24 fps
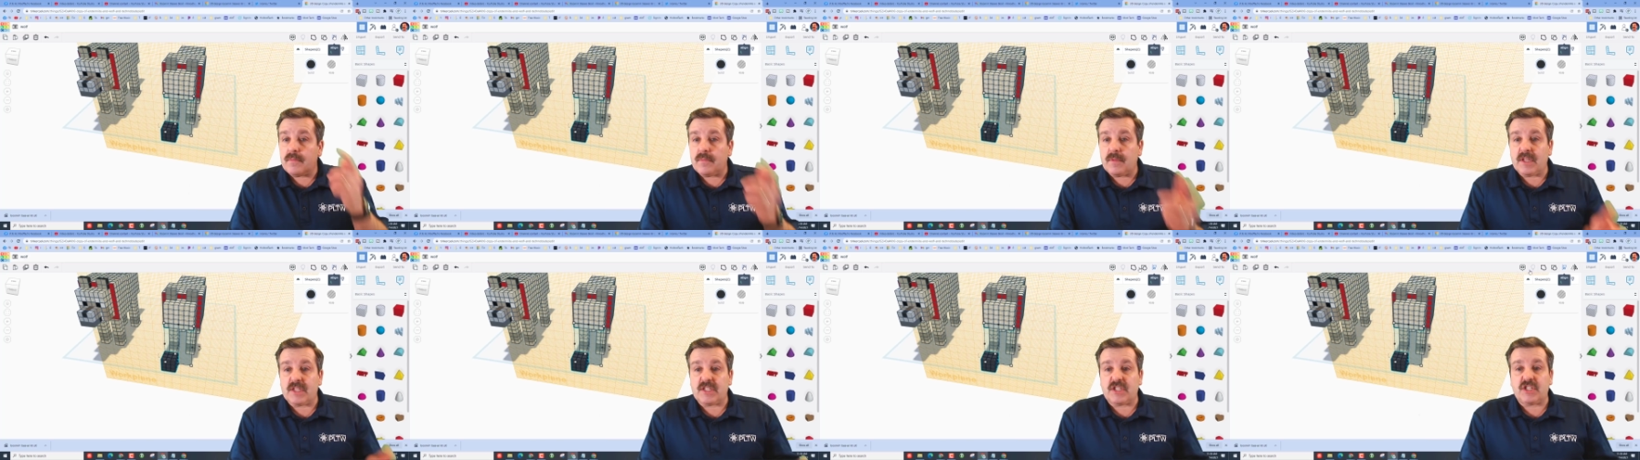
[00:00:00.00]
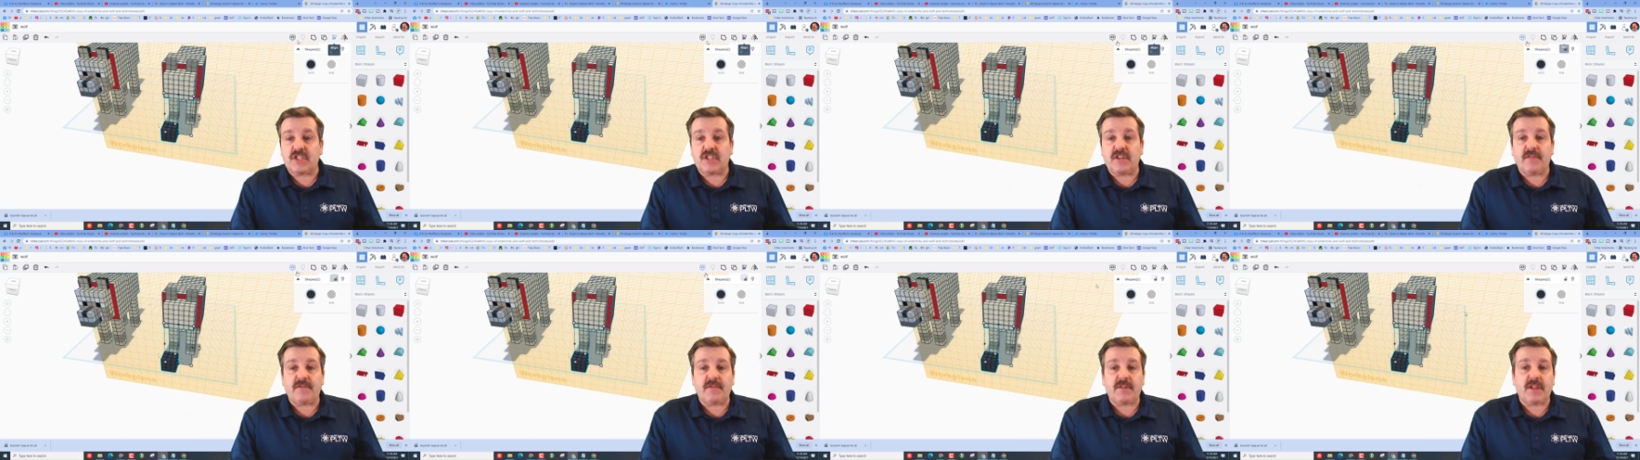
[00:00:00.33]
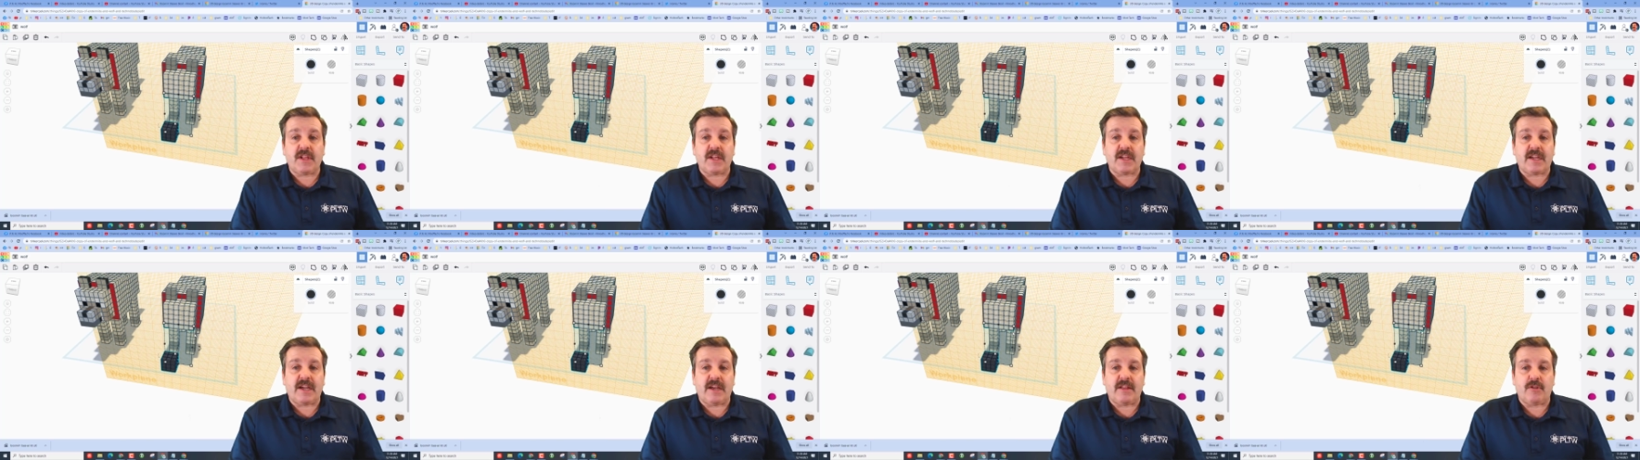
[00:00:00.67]
Let's shift
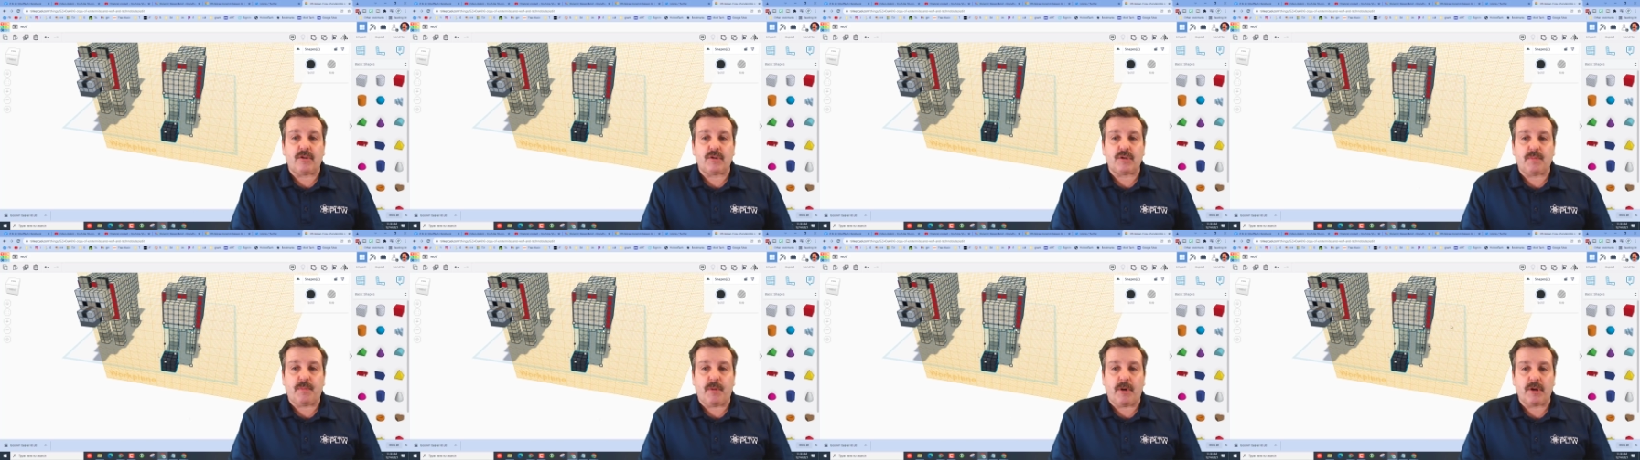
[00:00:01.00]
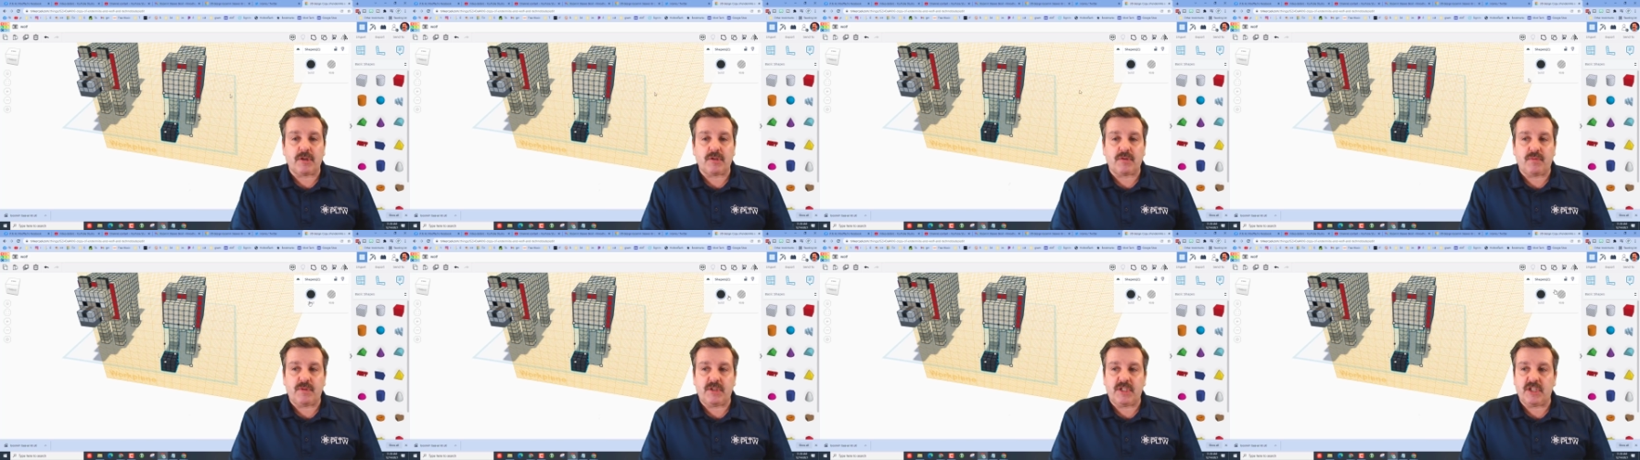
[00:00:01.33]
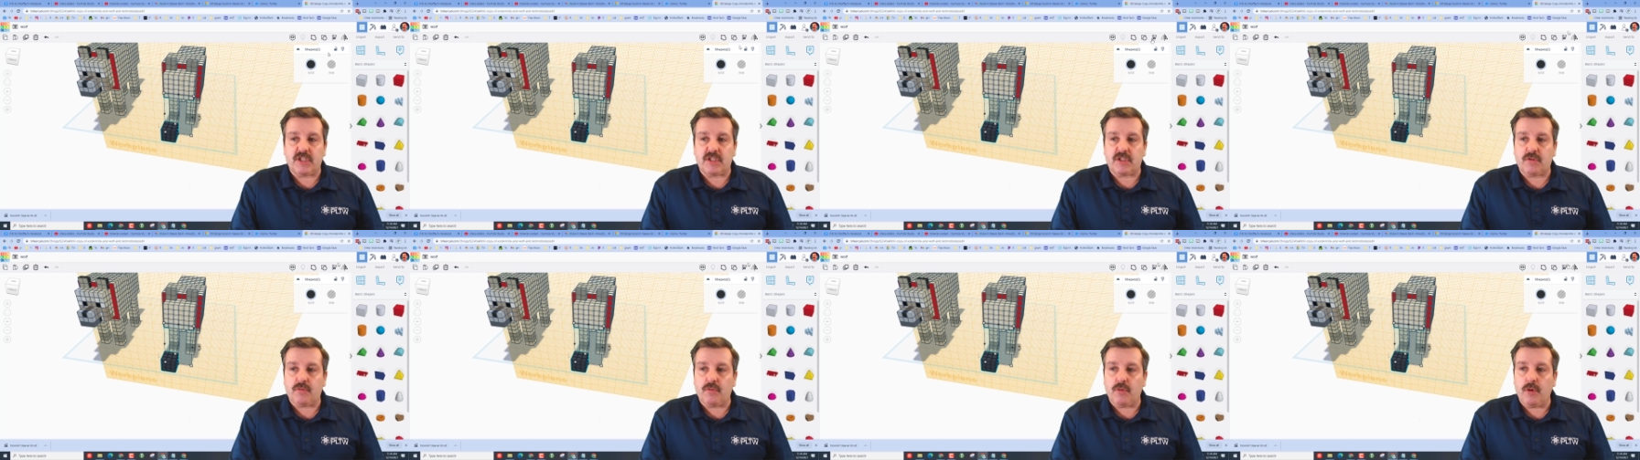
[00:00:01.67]
click on those parts we
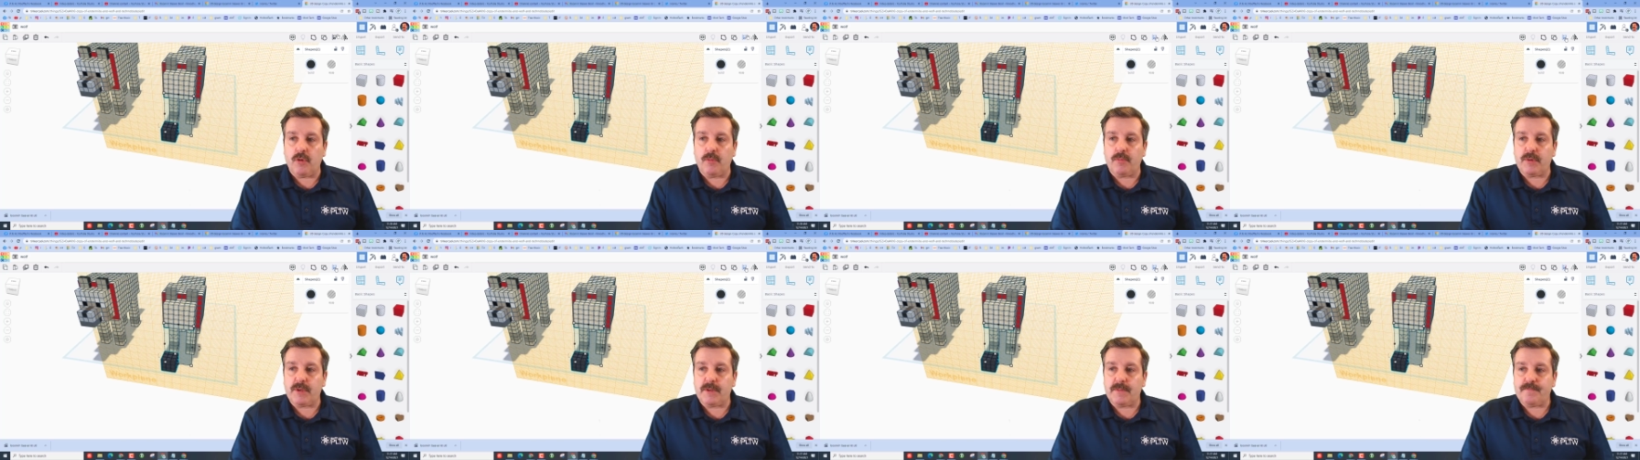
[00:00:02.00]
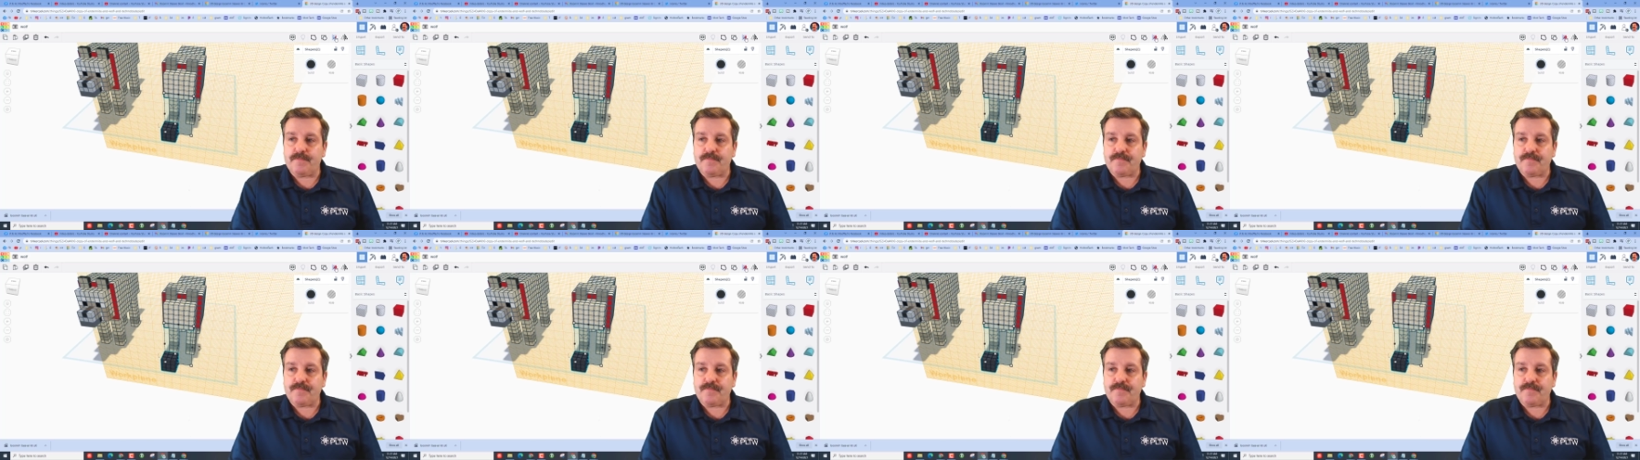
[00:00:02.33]
just grouped.